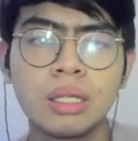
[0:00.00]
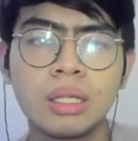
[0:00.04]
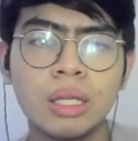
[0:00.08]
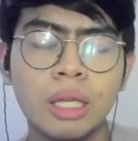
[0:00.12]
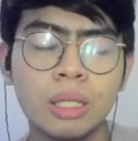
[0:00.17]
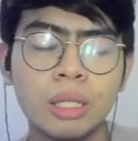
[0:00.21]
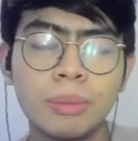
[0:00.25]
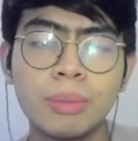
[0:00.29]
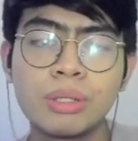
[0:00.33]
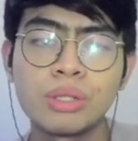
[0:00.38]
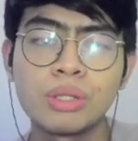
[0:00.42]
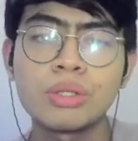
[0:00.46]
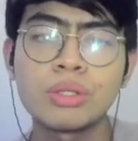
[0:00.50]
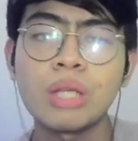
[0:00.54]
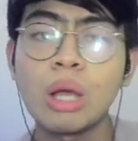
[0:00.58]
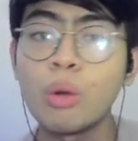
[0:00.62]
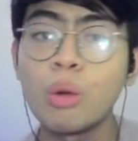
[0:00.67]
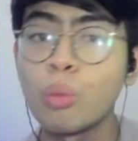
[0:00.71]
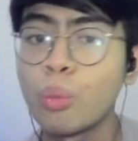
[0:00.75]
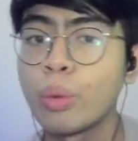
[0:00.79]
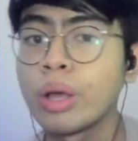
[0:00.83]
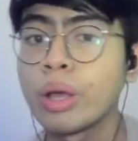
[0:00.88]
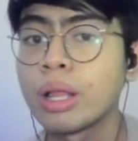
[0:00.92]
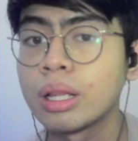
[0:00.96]
It measures how
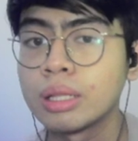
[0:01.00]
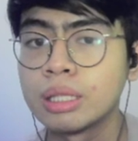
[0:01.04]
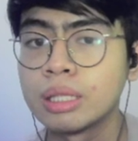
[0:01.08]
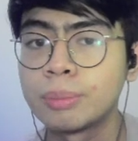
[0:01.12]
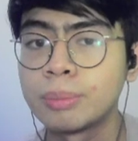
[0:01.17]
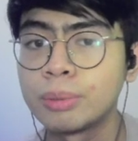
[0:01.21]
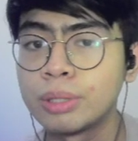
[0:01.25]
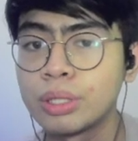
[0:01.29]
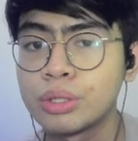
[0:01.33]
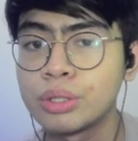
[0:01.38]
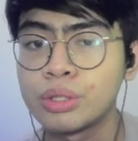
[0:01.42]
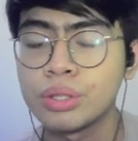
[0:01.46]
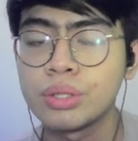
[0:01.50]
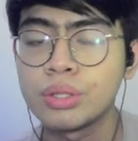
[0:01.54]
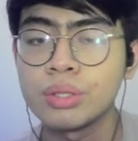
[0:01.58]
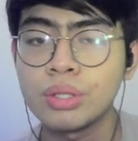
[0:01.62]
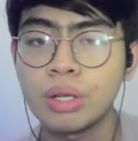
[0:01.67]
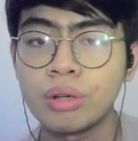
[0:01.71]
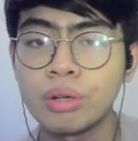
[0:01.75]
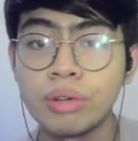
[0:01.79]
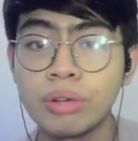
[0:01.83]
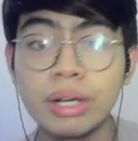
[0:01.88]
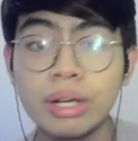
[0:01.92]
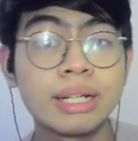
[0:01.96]
well the predictions
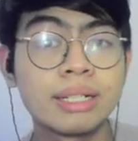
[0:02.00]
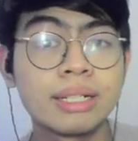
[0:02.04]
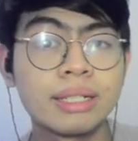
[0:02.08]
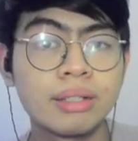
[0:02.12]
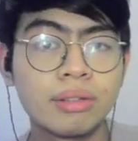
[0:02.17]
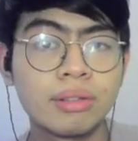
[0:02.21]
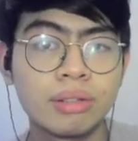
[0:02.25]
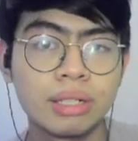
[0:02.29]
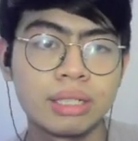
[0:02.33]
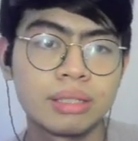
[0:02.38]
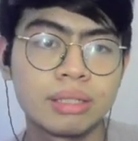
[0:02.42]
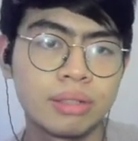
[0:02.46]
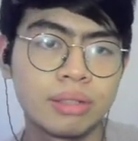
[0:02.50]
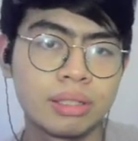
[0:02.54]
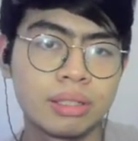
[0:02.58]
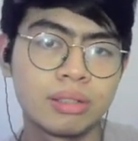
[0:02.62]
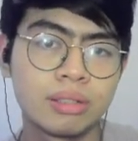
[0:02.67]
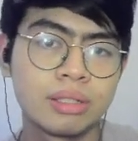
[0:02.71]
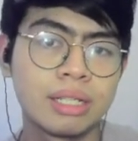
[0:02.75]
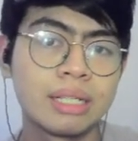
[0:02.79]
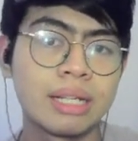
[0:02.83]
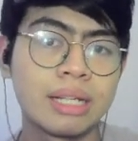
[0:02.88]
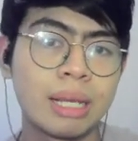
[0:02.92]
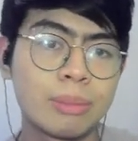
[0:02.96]
are ranked, right, rather
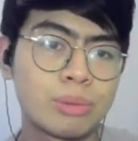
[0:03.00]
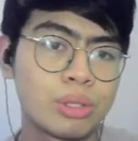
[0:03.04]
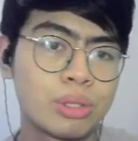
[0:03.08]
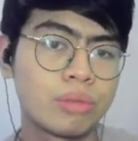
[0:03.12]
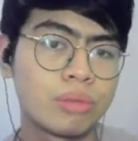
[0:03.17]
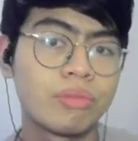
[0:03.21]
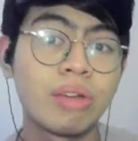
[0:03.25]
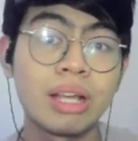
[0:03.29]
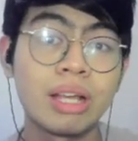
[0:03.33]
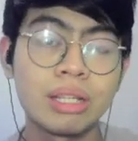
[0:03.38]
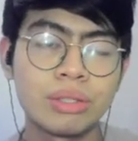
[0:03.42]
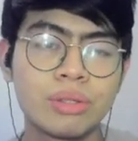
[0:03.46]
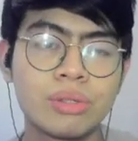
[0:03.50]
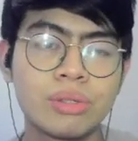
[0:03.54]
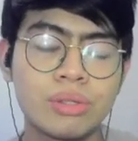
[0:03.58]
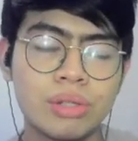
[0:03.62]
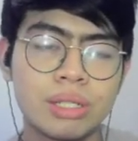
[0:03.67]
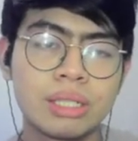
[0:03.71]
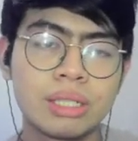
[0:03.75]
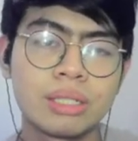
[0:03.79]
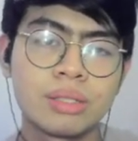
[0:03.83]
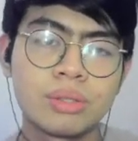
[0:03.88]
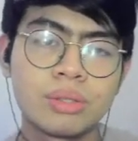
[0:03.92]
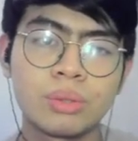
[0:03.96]
than absolute values,
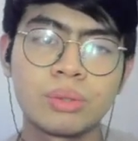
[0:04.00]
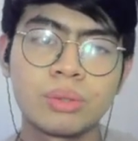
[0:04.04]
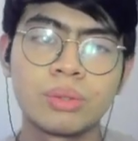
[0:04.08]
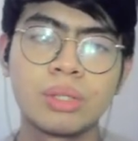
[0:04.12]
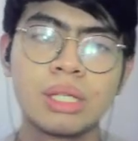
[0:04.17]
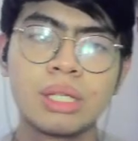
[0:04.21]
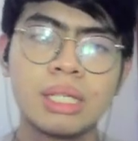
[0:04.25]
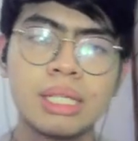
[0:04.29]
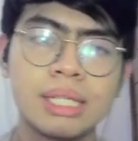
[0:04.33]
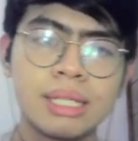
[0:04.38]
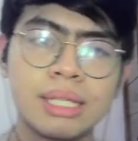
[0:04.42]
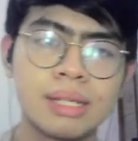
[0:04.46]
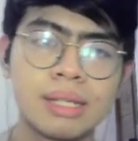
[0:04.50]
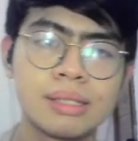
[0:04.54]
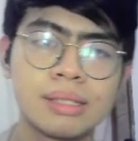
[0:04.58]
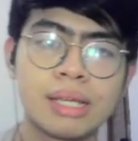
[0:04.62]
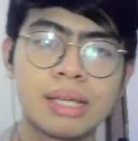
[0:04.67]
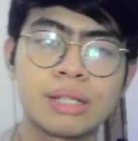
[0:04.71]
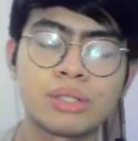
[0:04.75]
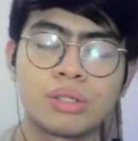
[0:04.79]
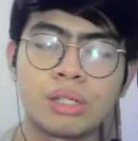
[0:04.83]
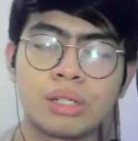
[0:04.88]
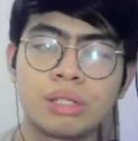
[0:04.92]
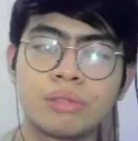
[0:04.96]
right? So it's
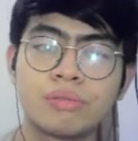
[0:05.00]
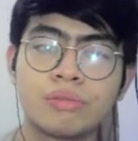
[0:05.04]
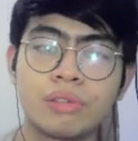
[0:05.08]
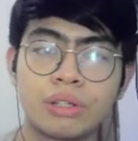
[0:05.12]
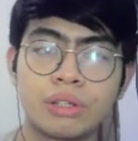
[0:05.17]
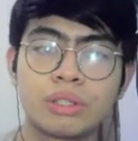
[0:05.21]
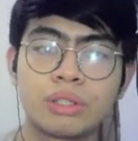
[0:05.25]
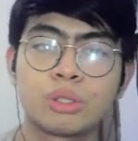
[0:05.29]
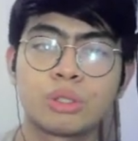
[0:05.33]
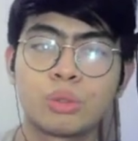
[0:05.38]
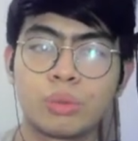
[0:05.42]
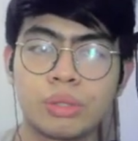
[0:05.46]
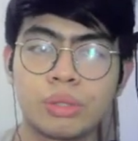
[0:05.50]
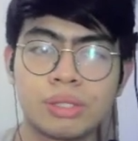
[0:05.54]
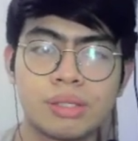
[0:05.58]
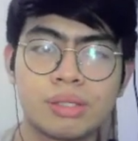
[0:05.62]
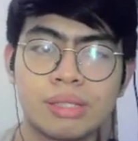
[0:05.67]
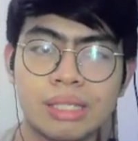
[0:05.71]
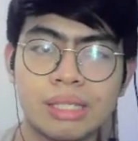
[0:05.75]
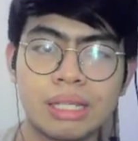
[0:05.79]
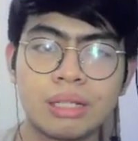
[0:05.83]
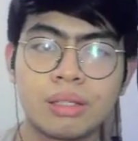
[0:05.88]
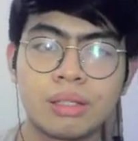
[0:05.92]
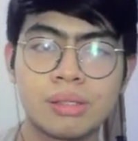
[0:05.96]
actually invariant towards the
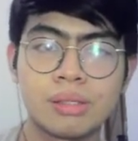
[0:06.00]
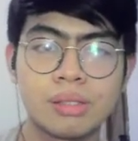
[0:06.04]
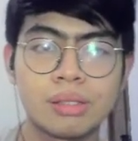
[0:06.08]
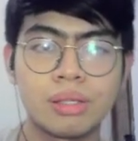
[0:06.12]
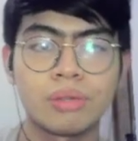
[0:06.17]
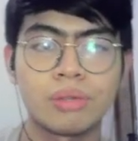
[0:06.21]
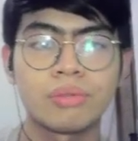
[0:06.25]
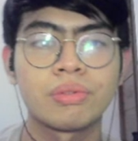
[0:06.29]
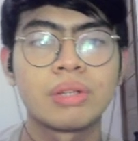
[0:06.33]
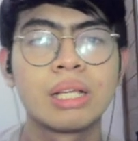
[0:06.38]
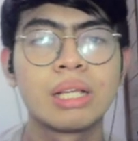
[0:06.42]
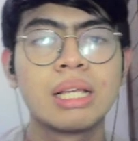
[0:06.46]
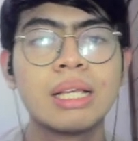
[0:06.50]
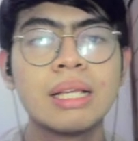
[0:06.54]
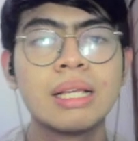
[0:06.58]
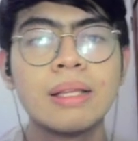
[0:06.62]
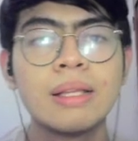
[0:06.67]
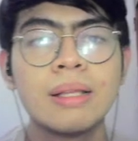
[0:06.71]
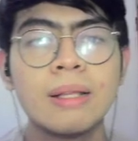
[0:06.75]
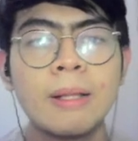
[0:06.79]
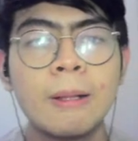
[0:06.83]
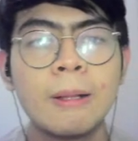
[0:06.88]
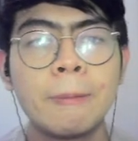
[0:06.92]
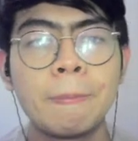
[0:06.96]
scale and stuff.
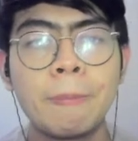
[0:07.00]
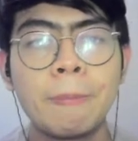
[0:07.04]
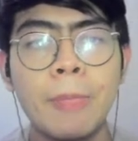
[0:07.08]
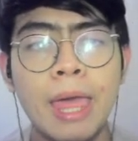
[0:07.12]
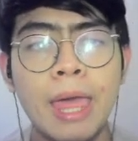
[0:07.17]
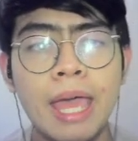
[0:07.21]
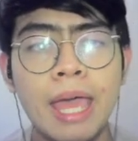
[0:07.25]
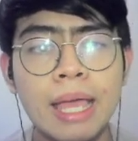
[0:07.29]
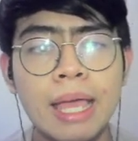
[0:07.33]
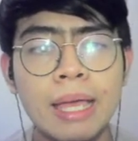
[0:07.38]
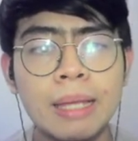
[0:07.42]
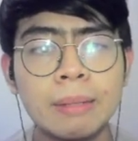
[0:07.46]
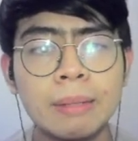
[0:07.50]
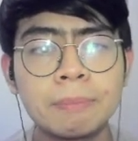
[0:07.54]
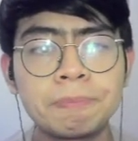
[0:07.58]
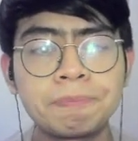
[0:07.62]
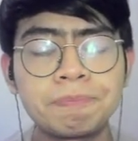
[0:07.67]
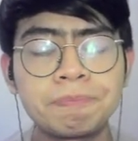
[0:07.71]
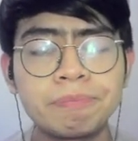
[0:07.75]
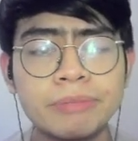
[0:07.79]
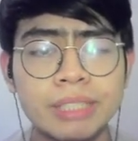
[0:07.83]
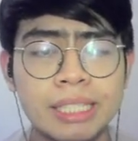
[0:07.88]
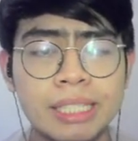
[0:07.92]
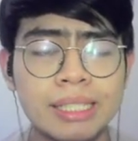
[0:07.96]
And
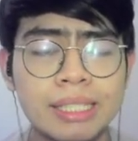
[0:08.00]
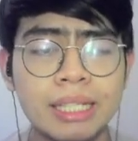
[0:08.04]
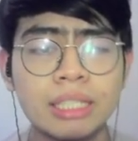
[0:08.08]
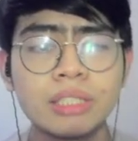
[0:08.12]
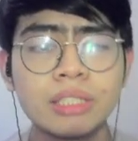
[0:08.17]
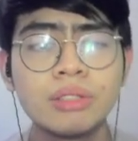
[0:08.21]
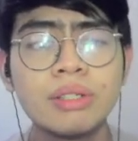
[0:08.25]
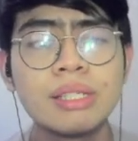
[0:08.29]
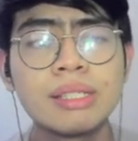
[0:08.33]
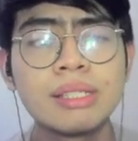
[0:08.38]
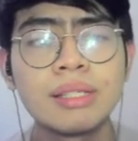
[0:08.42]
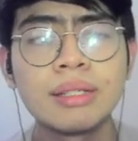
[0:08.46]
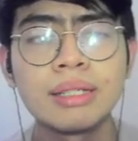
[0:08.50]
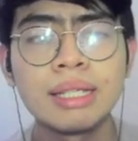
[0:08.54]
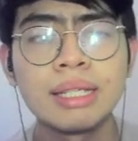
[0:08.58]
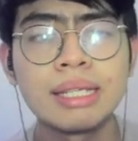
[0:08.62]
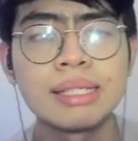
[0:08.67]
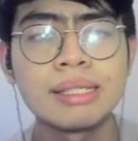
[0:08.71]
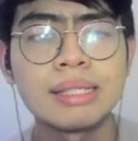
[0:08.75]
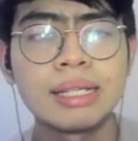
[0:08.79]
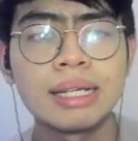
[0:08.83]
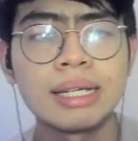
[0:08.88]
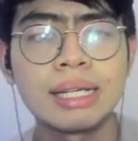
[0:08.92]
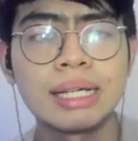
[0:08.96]
the second reason
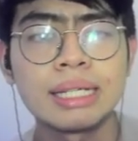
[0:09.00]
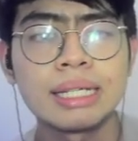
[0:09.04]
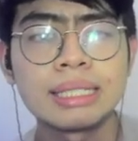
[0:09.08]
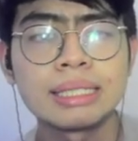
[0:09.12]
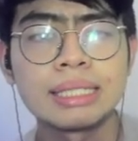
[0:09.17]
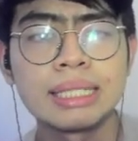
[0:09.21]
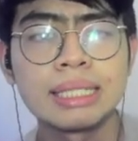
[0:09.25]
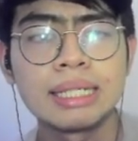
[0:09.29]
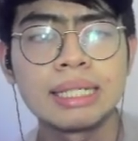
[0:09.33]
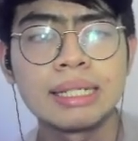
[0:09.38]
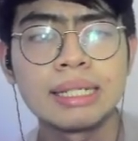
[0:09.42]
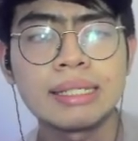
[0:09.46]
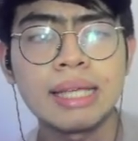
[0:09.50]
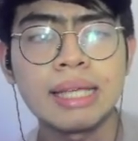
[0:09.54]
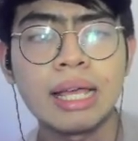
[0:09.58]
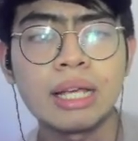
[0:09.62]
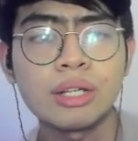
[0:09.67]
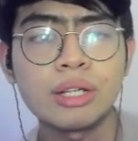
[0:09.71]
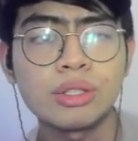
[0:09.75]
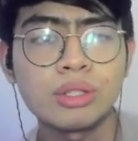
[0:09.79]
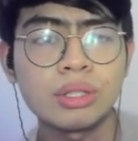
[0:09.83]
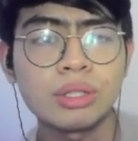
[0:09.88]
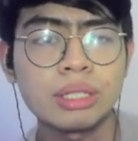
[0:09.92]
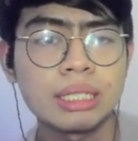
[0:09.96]
is that it is
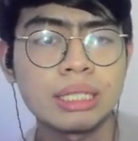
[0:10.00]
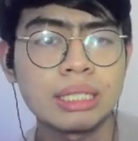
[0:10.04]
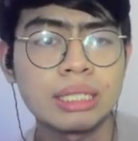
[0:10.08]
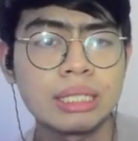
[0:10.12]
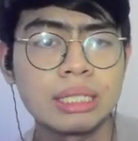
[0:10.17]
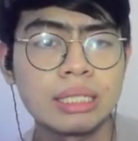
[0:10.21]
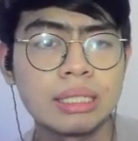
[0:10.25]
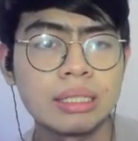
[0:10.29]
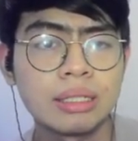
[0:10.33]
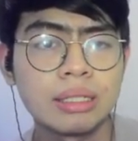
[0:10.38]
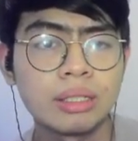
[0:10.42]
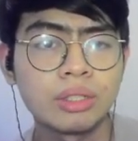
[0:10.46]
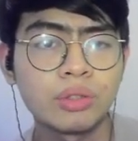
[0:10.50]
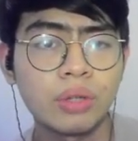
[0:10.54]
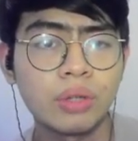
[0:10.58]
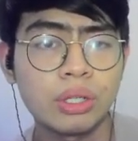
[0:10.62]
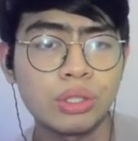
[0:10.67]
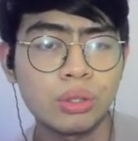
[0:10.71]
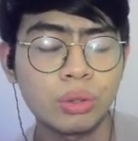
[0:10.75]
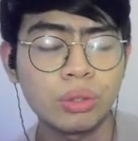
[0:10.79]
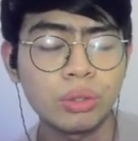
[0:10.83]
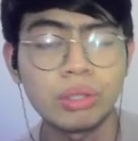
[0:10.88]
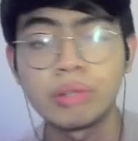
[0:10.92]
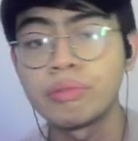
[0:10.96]
actually
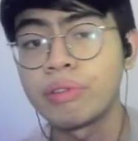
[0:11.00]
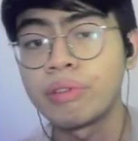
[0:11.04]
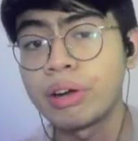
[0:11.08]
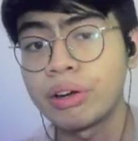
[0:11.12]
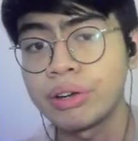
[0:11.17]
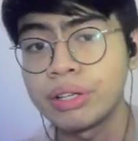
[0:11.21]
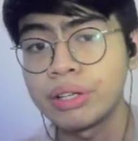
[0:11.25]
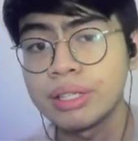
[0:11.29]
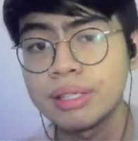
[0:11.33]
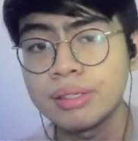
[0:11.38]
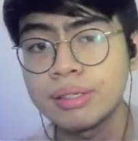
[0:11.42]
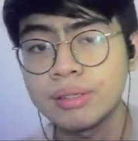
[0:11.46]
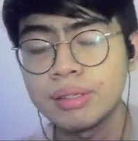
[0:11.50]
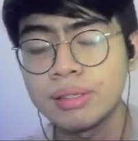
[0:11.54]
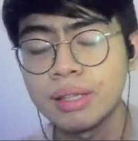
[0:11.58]
threshold invariant.